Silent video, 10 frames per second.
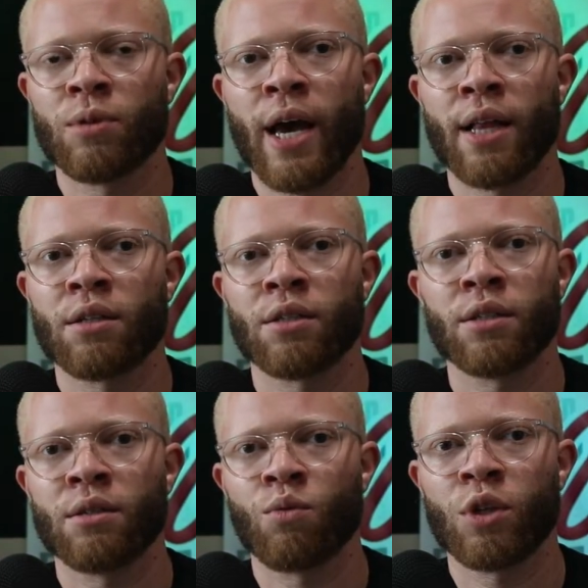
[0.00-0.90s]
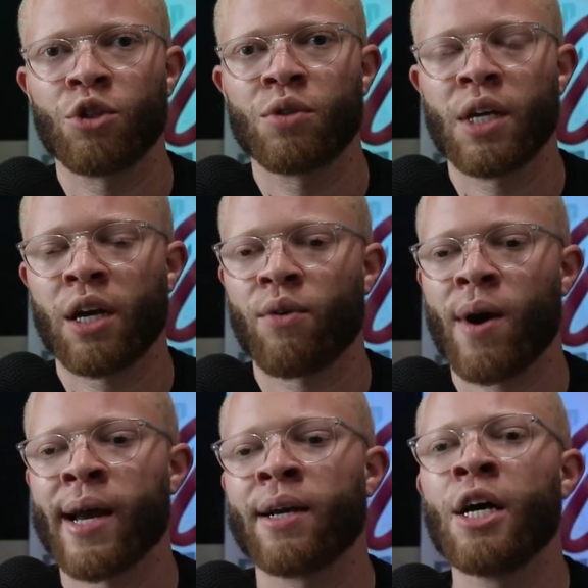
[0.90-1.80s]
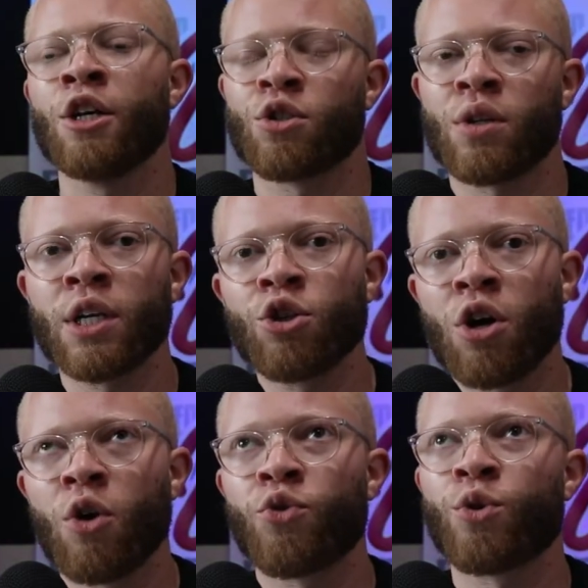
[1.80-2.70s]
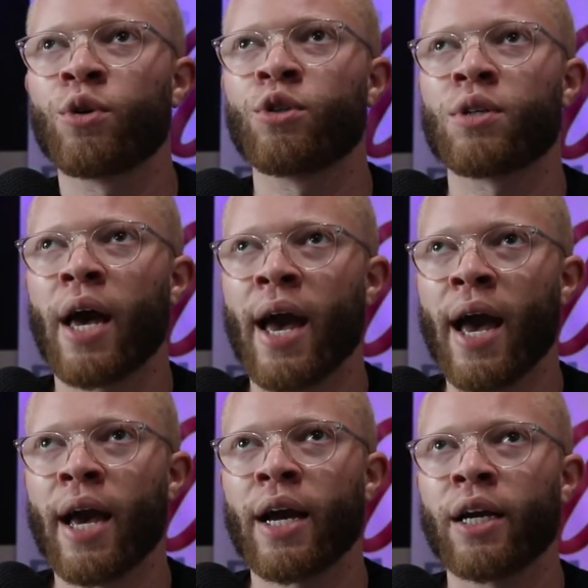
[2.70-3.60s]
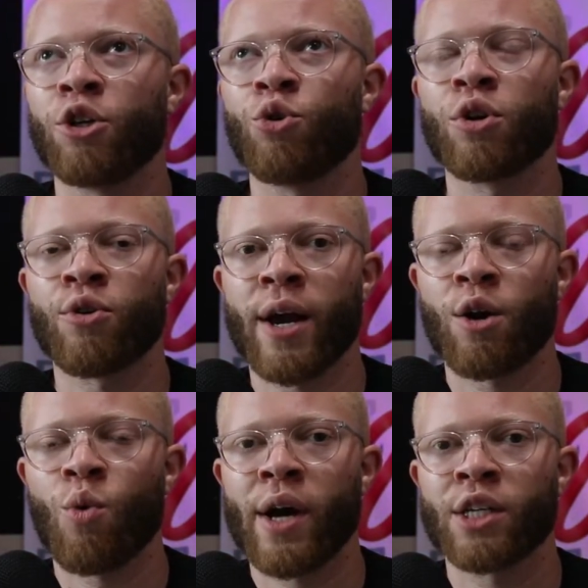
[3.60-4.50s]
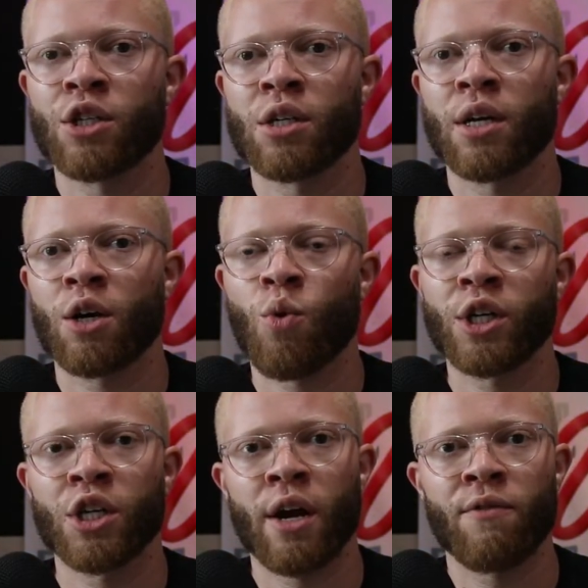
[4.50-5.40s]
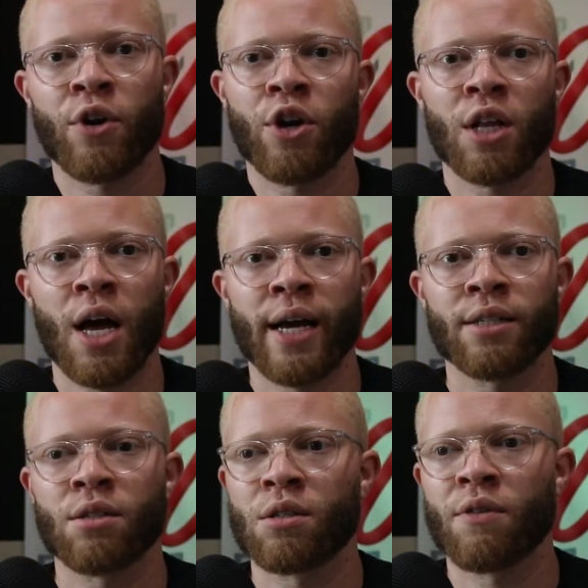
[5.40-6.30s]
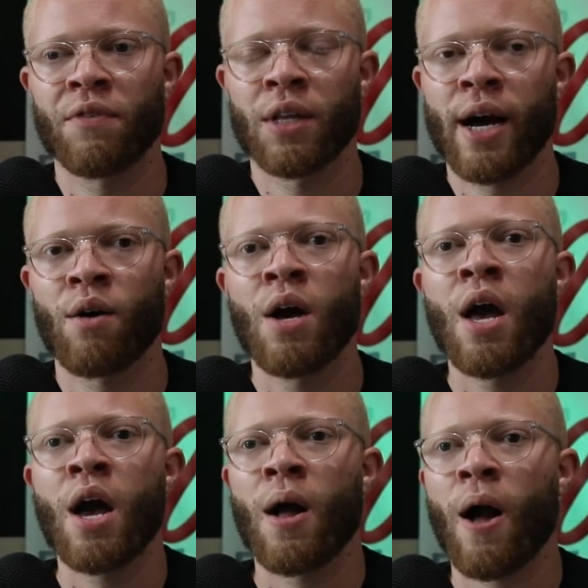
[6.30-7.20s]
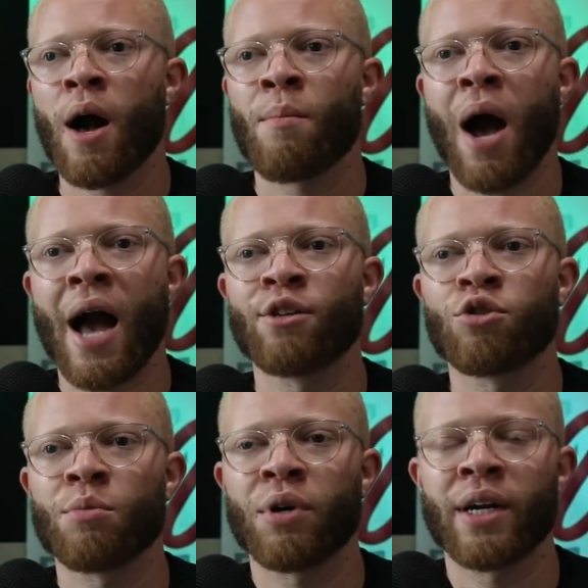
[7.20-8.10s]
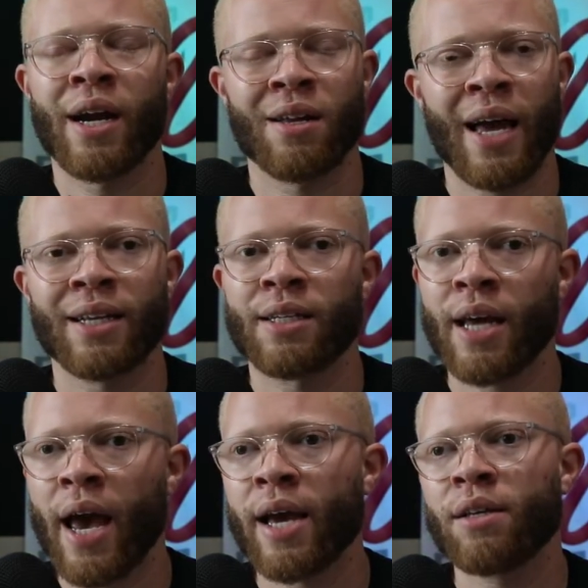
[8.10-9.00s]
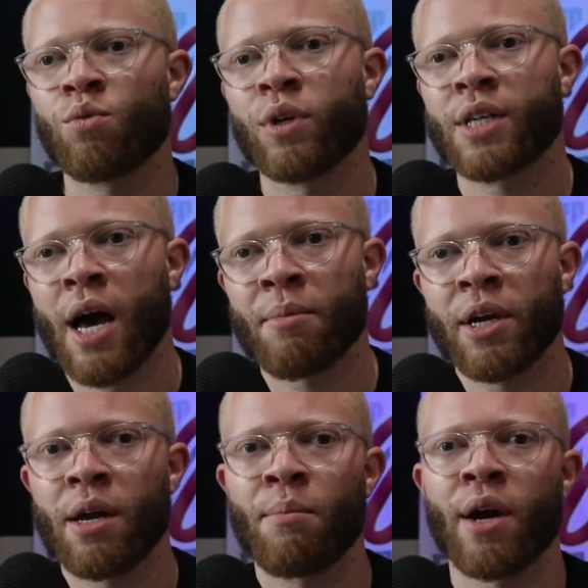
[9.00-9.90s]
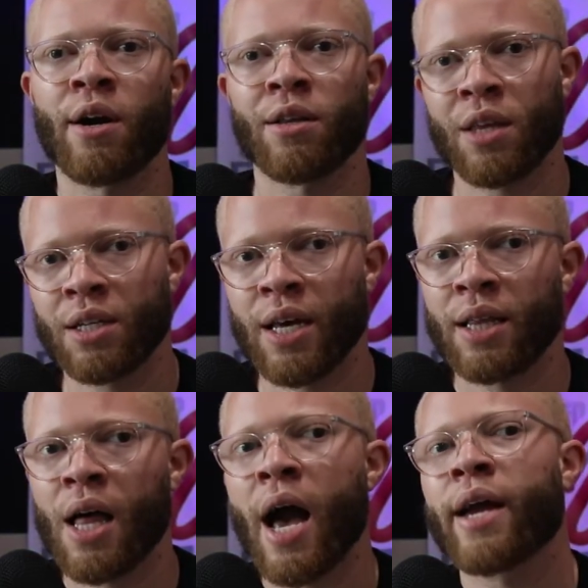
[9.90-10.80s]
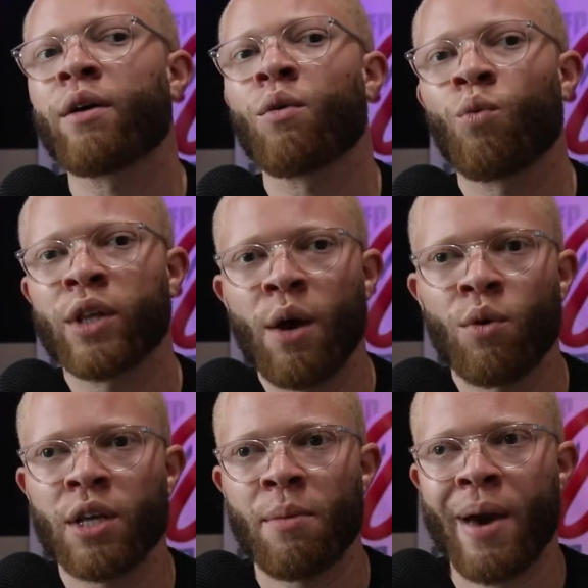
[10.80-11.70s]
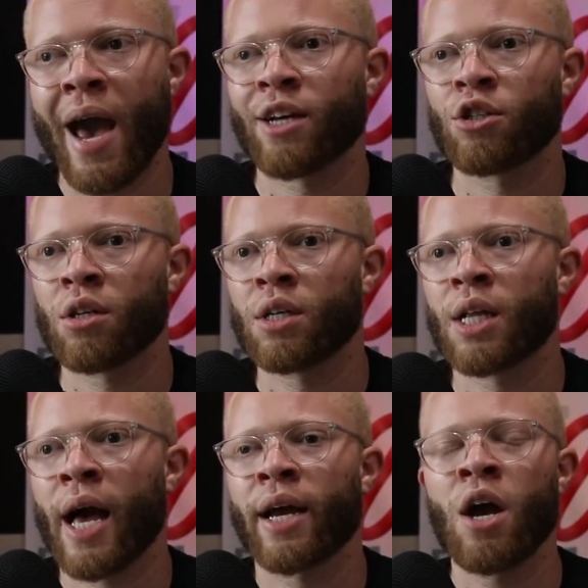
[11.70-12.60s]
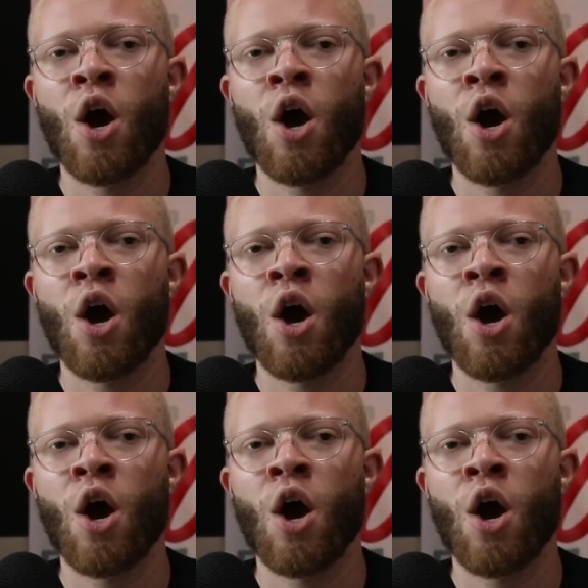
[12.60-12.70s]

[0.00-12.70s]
Calendar once you sync it, right? So then you go through and you say, hey, you can create a questionnaire for your clients to fill out. I usually put in there like the dates, what time they get married, things they like, what they want their package to look like.